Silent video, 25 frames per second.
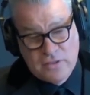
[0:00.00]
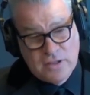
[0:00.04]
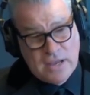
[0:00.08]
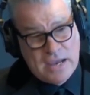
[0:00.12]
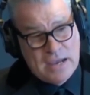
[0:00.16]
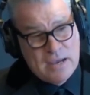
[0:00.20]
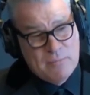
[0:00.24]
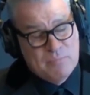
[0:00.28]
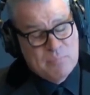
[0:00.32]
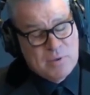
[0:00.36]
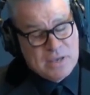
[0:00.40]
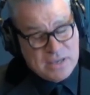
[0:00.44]

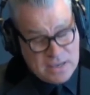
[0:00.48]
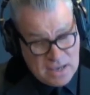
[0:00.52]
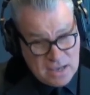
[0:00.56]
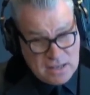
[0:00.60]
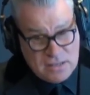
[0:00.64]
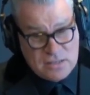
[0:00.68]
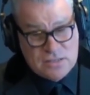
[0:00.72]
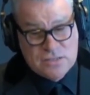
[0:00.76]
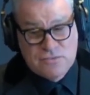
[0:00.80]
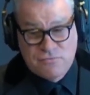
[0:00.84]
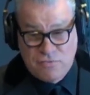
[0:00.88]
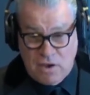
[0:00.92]
It
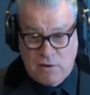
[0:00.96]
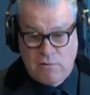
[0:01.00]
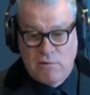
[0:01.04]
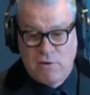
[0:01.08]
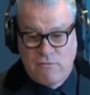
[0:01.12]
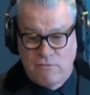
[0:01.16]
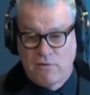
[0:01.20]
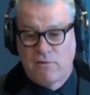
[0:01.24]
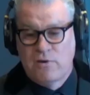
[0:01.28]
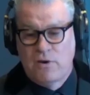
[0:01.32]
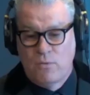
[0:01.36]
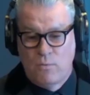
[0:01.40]
begins
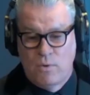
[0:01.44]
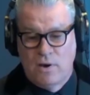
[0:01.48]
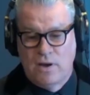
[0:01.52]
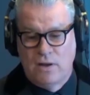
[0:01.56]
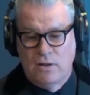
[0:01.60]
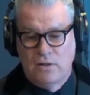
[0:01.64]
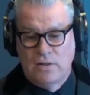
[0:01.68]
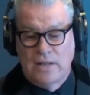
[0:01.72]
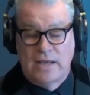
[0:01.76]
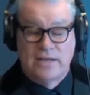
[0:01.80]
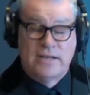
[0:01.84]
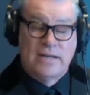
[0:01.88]
very, very
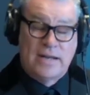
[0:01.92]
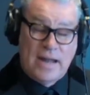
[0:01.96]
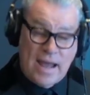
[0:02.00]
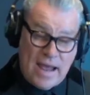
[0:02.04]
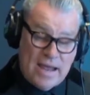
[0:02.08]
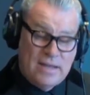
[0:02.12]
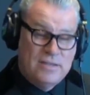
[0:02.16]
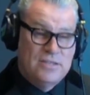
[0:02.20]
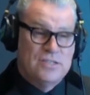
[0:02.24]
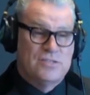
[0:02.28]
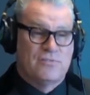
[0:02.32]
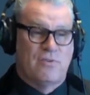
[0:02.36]
well, and it
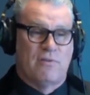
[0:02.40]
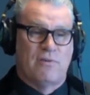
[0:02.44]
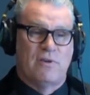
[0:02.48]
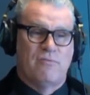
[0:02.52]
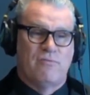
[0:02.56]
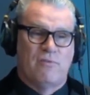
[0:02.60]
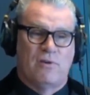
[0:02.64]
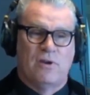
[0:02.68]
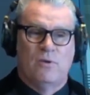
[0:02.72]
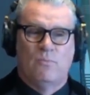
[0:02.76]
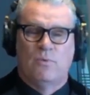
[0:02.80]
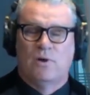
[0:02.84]
ends
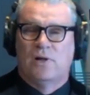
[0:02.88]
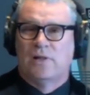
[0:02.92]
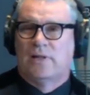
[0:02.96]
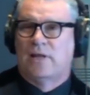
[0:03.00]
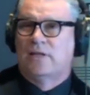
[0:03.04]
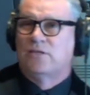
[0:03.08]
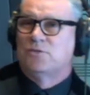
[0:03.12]
very, very well.